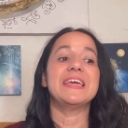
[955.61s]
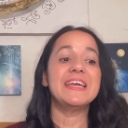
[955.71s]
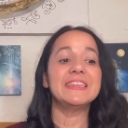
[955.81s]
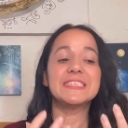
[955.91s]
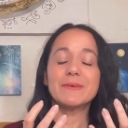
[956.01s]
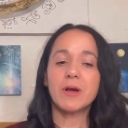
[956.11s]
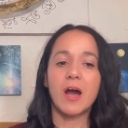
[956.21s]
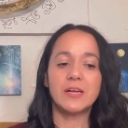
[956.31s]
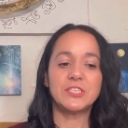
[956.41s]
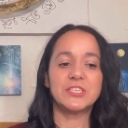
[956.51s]
in the
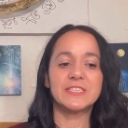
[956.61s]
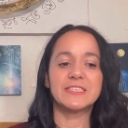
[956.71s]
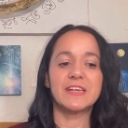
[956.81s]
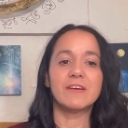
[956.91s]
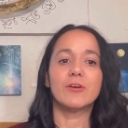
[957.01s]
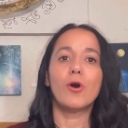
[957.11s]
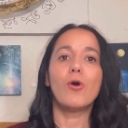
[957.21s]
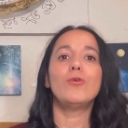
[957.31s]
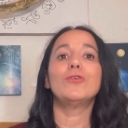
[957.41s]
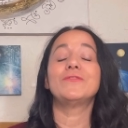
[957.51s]
subconscious are
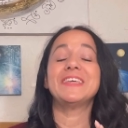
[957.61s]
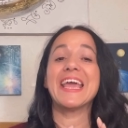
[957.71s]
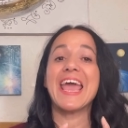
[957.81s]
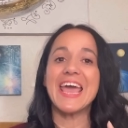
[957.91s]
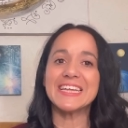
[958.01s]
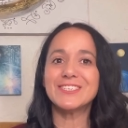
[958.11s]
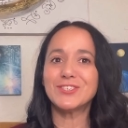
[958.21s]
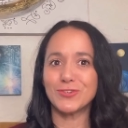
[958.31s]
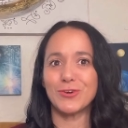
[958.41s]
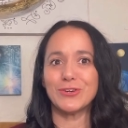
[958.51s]
all of the
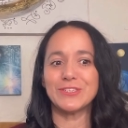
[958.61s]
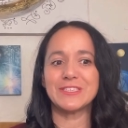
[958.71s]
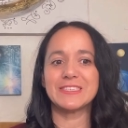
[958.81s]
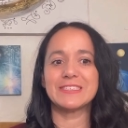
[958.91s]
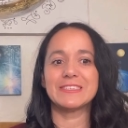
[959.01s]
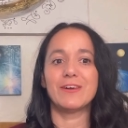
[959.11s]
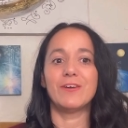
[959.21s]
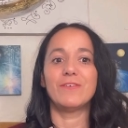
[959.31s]
answers